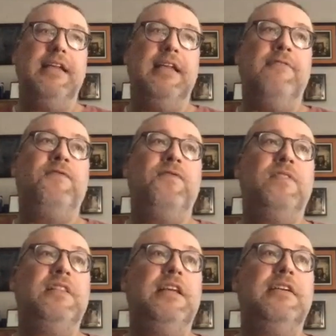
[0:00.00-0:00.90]
if
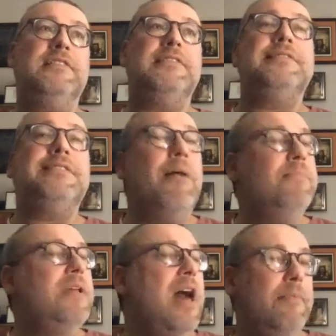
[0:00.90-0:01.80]
there's
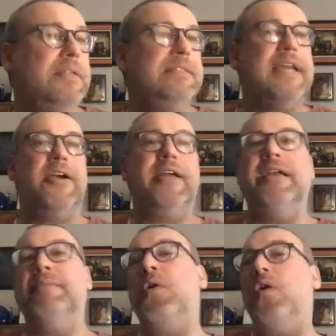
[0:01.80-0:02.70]
some commentary
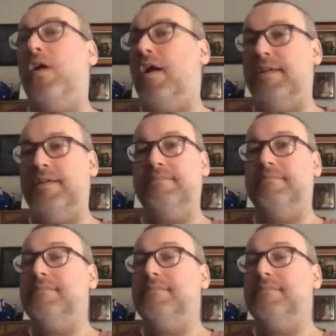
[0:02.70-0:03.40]
upon